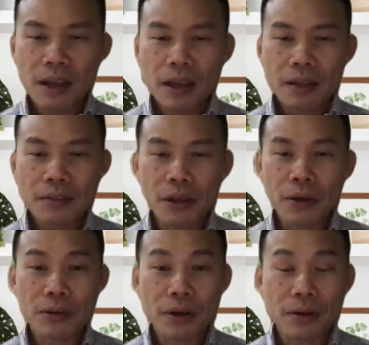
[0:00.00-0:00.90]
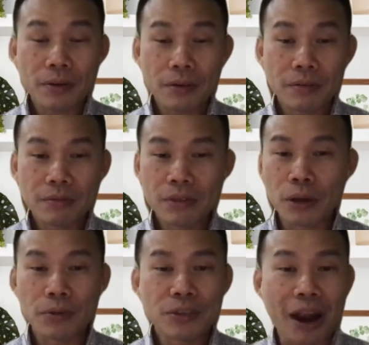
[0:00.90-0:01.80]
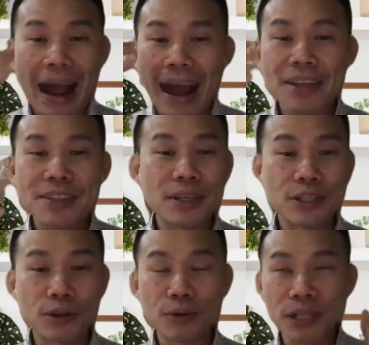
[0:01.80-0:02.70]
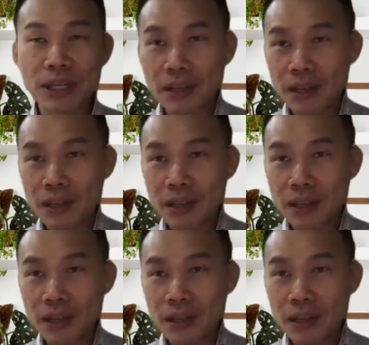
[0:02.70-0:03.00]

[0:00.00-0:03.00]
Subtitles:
their eyes is only